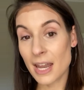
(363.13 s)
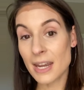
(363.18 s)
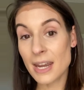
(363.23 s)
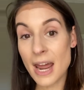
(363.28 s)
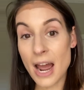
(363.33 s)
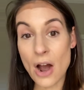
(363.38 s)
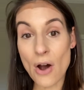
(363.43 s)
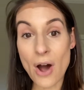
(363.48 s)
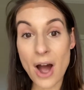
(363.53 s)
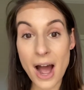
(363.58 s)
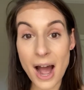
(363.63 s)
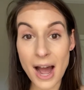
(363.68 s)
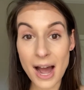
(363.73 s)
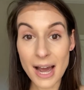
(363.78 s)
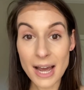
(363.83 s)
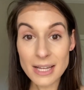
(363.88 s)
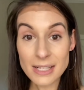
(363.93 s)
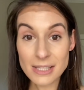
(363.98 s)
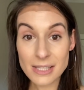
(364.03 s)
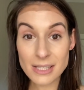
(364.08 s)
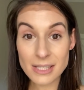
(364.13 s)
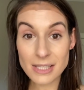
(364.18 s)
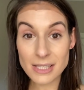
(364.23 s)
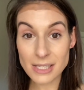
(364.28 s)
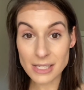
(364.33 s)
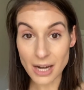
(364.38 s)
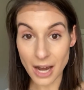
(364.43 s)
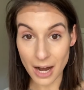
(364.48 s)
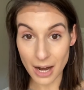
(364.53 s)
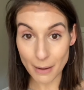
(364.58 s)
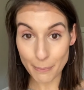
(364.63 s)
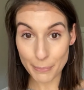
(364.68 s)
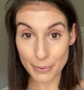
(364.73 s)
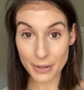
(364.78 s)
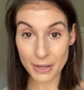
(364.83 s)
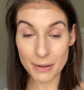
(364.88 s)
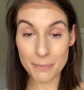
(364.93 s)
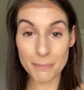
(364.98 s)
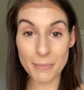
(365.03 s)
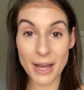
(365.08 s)
Now, I stop
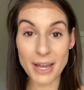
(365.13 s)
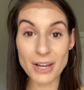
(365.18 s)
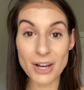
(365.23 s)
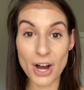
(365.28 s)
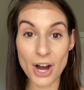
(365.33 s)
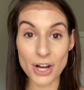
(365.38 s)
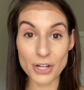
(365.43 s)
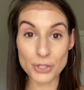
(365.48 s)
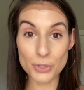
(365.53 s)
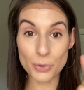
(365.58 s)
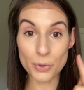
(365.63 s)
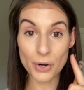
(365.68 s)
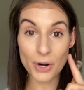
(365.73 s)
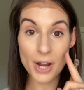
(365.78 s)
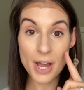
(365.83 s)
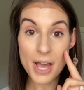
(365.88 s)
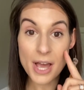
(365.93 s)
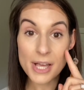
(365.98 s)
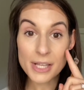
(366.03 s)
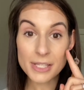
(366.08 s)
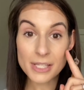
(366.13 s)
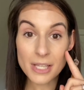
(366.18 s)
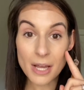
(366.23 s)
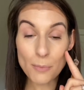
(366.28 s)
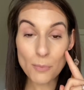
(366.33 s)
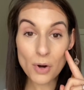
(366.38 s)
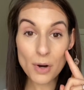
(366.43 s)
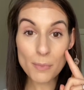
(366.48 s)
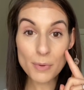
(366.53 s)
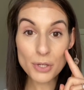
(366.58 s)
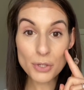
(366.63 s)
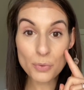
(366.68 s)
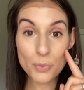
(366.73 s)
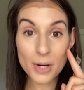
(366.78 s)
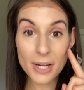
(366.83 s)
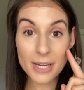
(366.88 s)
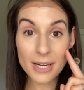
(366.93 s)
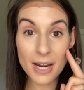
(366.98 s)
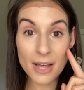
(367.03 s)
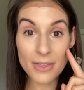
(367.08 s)
my contour somewhere
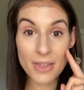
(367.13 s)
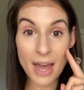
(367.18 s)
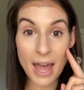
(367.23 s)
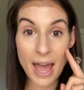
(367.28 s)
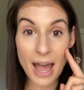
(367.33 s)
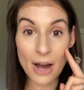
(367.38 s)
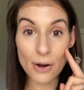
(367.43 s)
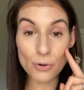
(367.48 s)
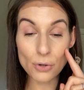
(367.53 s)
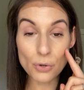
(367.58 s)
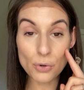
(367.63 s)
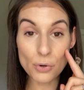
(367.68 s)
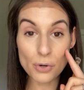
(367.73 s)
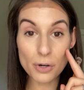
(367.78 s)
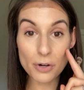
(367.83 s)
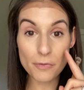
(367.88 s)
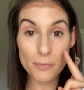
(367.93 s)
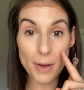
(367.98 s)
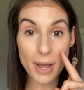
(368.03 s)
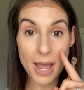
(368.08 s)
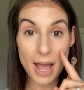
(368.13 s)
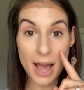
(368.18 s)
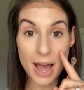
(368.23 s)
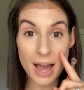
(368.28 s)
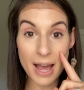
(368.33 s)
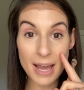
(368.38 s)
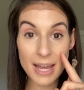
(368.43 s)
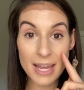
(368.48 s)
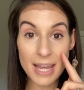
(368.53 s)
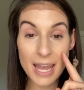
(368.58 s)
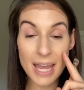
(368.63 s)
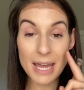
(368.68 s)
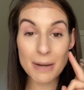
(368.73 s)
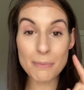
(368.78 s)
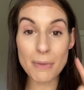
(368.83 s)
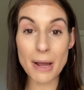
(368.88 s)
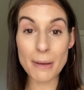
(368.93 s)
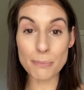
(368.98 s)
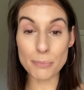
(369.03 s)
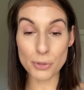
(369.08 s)
between the outer corner of my eye and
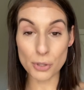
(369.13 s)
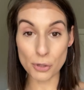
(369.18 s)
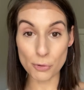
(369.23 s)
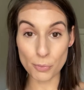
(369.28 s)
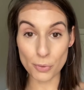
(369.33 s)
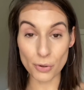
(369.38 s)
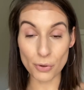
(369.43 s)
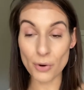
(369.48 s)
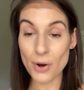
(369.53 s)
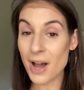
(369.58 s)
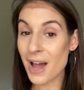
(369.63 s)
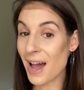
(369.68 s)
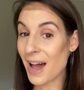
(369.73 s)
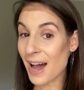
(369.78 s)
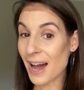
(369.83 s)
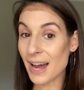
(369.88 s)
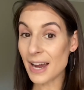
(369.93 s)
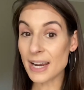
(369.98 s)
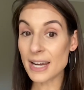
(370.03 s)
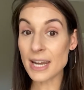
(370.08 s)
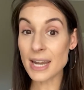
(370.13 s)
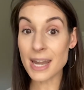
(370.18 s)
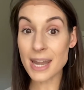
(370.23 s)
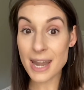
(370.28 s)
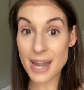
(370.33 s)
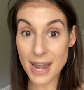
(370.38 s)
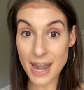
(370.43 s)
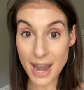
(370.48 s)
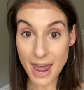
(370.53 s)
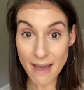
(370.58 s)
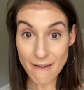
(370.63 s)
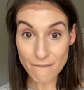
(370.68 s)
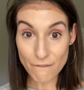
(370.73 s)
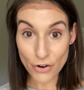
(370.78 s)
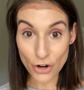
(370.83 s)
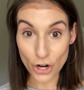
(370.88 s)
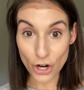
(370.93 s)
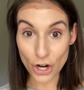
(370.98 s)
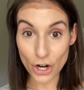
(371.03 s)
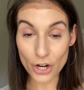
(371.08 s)
my pupil. I
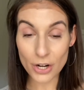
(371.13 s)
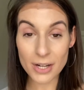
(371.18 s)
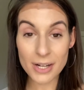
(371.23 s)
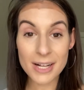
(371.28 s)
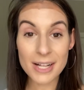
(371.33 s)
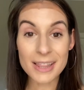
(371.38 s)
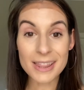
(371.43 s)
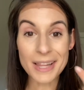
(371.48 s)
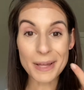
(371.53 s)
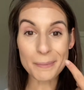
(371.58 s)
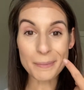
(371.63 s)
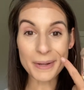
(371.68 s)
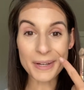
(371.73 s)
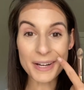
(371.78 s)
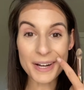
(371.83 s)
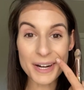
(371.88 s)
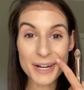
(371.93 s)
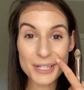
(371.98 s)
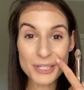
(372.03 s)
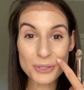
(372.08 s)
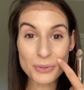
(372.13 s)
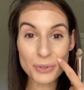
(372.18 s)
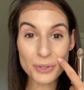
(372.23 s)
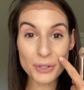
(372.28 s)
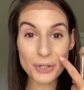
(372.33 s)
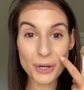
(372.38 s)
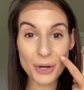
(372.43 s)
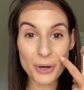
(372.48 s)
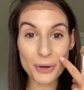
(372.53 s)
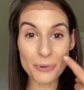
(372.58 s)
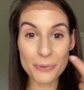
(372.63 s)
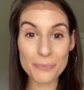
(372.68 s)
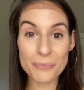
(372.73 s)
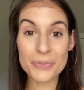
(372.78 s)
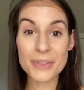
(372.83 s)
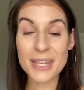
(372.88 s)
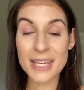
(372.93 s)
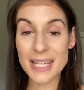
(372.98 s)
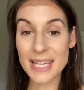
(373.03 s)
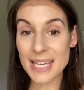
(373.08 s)
never let my contour go
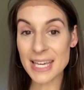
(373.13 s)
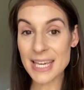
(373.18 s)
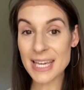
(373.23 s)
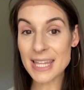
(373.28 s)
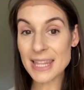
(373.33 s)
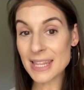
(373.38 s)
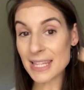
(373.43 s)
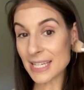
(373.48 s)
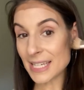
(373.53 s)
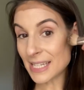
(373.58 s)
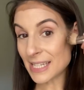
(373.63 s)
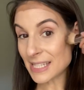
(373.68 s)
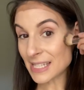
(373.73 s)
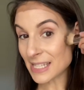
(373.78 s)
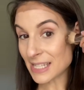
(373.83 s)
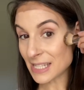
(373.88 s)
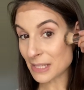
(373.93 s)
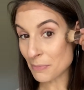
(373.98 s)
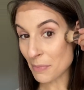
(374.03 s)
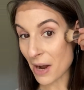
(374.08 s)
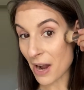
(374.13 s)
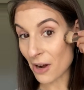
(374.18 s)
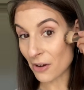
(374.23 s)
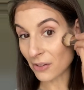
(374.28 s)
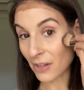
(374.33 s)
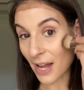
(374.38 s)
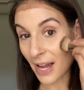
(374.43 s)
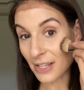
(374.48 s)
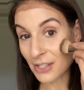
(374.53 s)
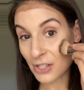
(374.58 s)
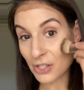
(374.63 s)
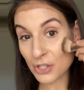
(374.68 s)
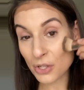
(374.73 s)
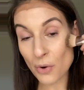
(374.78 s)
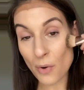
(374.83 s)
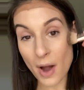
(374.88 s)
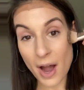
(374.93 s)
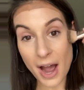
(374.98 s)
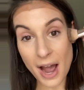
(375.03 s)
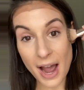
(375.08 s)
in these smile lines.
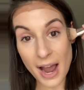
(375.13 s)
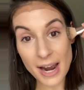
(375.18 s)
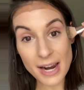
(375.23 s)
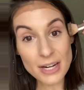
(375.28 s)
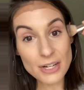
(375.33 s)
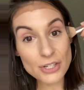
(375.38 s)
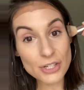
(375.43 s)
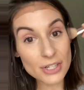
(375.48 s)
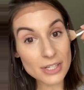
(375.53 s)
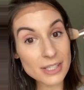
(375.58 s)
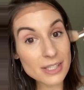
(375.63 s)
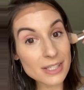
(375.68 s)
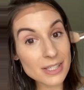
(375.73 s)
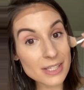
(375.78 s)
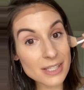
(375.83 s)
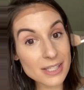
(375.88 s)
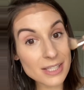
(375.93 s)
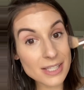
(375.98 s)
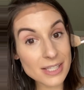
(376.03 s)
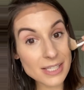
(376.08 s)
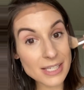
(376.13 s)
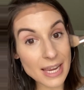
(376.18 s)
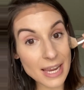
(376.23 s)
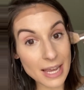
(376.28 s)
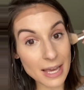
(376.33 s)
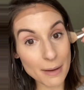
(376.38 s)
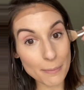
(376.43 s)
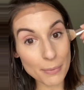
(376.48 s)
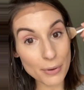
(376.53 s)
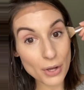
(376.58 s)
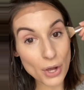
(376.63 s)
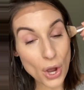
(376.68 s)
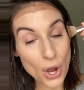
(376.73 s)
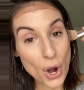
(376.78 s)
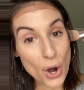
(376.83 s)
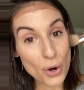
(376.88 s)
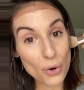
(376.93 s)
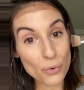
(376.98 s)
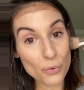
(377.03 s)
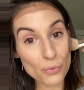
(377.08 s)
So I just stamp
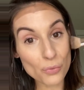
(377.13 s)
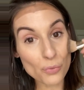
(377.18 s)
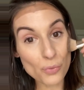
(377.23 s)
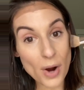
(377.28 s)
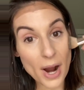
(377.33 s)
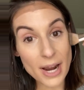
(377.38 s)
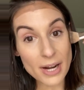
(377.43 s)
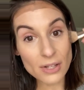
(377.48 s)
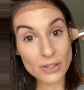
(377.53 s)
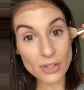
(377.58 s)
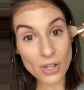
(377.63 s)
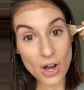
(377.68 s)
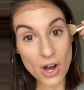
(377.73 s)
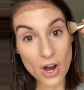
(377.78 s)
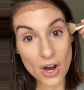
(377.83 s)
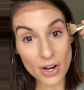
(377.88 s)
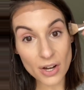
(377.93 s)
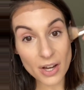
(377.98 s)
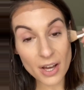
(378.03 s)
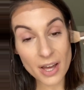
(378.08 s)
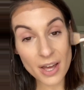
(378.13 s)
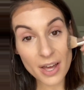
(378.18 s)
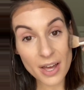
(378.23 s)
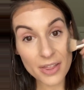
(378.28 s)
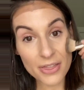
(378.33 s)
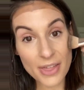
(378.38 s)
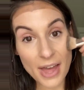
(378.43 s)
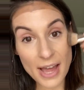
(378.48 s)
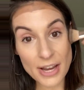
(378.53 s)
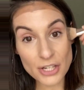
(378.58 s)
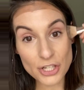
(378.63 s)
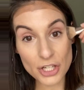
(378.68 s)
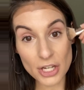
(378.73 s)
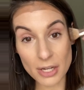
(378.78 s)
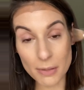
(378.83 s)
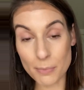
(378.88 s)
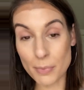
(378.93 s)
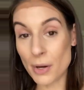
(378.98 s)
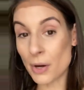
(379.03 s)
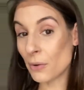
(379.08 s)
right along that
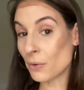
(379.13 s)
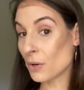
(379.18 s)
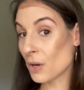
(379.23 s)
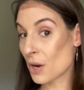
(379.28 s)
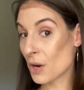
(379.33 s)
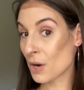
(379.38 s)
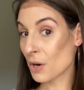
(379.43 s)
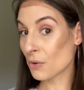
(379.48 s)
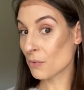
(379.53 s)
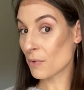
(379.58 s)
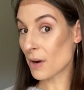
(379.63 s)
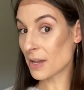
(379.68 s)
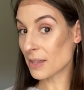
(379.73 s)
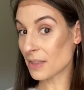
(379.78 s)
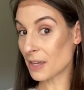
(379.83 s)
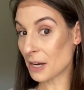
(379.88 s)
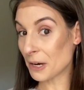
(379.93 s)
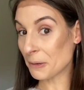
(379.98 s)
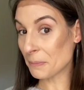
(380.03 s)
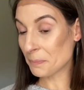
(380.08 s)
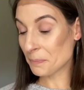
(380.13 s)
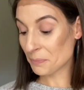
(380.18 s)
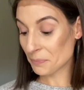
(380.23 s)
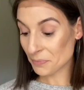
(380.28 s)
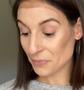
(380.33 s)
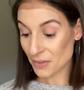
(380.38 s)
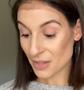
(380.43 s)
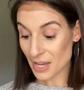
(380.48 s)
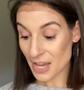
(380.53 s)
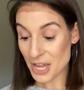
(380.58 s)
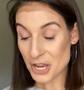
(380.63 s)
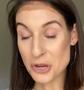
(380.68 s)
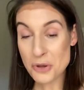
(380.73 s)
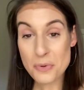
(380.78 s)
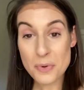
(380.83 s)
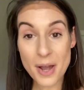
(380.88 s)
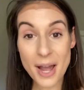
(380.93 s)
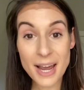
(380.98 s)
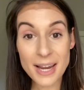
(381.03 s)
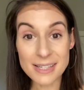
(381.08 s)
cheekbone right there. And you
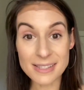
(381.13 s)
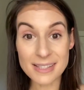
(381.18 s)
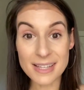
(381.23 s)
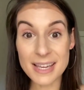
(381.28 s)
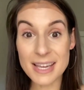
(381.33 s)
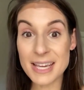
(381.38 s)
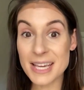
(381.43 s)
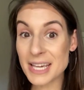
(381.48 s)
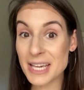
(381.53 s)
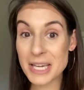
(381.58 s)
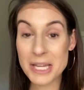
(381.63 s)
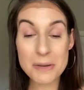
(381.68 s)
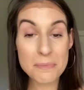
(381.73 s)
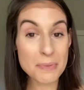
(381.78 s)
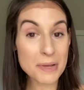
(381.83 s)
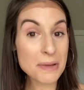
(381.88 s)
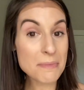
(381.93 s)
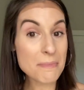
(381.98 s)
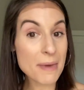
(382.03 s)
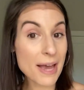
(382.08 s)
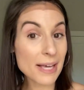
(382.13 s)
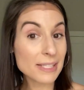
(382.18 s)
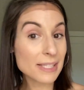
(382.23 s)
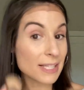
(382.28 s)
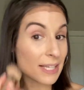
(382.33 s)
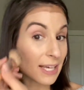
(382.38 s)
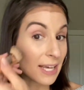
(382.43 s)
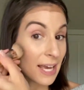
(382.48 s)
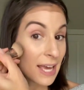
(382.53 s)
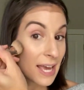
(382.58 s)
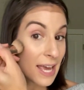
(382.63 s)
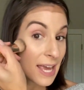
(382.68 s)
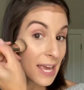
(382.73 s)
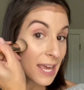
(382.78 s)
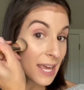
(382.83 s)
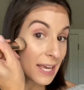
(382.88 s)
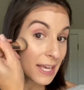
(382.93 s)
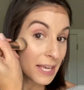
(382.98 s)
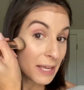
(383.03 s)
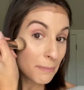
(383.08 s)
guys, it can be messy.
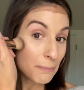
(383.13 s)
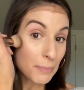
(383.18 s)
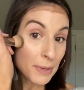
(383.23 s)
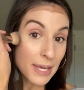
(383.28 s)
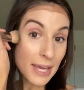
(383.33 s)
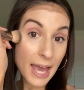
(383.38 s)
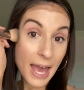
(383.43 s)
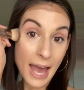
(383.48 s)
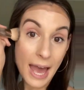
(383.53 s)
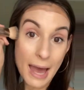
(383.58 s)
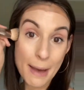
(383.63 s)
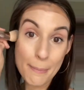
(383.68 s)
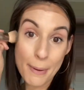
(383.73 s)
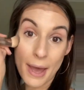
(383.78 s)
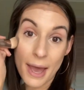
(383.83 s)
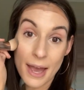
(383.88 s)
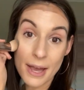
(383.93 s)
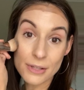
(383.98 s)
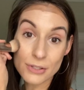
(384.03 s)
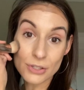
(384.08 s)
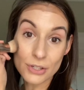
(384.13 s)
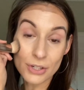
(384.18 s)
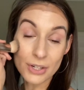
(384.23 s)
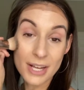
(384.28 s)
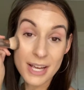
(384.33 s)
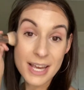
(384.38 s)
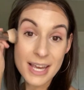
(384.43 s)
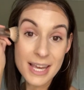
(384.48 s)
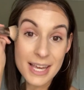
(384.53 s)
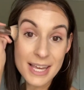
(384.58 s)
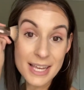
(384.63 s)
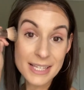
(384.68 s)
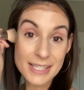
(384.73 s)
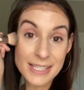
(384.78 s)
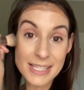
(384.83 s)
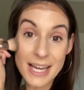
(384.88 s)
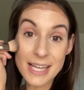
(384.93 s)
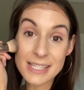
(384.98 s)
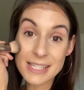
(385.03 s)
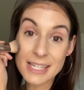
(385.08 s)
It can be haphazard. It
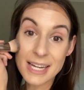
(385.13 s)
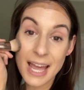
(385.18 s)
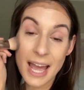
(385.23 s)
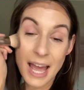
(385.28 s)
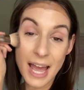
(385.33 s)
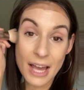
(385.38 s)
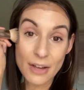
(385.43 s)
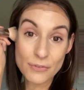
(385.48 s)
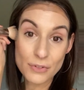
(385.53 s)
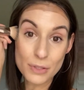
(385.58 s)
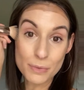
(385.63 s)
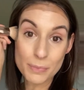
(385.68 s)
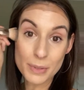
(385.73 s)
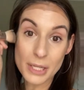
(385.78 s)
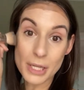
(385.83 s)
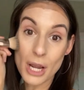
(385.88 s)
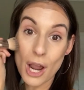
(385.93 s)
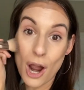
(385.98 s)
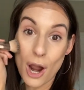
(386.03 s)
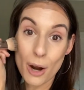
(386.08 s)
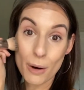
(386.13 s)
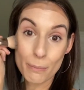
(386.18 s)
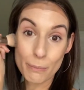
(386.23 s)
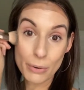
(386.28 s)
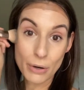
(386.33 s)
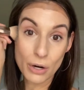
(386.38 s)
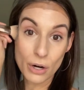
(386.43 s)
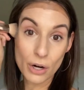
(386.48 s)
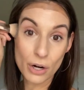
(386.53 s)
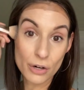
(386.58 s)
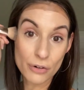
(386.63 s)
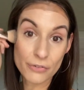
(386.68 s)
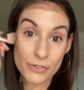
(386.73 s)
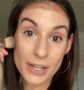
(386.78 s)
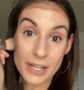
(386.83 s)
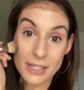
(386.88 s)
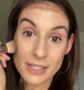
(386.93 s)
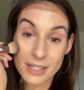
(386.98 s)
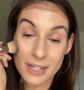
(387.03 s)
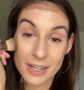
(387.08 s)
doesn't have to be
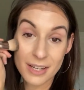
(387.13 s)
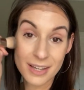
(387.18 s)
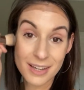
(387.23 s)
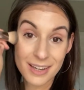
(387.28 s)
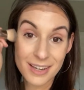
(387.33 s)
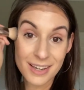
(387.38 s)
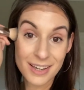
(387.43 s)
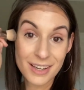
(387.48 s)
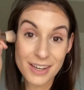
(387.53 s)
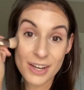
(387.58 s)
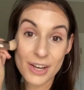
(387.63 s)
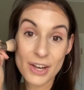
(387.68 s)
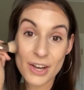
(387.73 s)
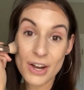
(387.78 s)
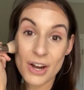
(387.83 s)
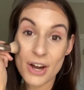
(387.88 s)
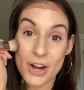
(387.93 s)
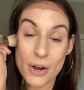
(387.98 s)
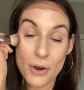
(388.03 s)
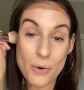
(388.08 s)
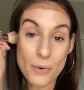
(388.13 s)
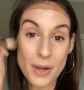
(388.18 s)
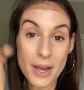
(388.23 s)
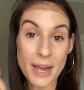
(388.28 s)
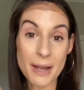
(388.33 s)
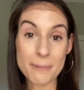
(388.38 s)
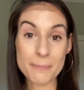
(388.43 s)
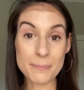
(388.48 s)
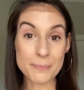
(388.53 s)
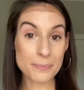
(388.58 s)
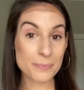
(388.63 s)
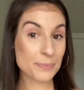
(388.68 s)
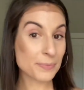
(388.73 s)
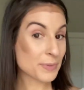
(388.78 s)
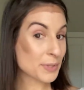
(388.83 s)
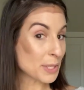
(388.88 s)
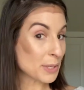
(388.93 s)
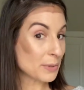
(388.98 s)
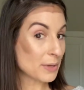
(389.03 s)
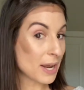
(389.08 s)
perfect. Okay,
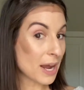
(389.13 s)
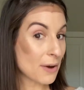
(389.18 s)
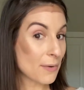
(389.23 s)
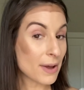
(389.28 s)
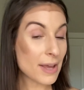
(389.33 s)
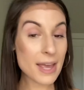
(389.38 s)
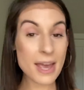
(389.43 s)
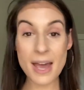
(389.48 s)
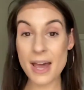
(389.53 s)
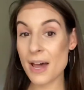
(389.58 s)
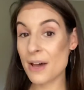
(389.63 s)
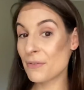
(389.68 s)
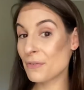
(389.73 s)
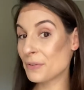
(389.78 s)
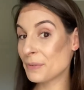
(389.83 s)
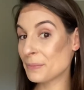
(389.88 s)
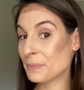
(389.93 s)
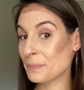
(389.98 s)
so now I have